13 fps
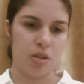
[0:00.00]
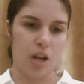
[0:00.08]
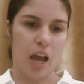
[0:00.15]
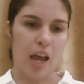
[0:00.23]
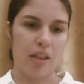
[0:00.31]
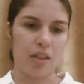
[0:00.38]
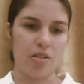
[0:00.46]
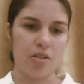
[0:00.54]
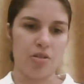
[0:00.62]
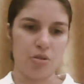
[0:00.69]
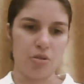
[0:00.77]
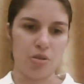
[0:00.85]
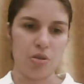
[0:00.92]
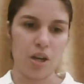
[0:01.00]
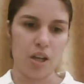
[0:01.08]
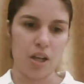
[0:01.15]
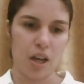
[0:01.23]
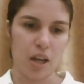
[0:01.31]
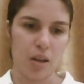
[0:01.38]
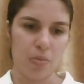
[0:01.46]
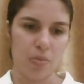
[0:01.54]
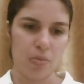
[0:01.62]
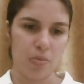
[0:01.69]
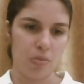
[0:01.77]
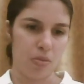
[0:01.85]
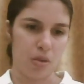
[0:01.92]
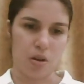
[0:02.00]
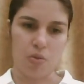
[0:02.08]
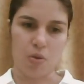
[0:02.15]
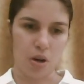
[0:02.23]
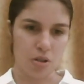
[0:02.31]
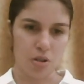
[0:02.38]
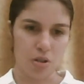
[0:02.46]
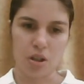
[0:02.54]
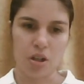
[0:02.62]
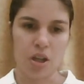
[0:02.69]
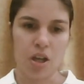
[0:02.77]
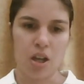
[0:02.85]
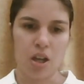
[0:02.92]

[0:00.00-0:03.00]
had this story. I worked on it.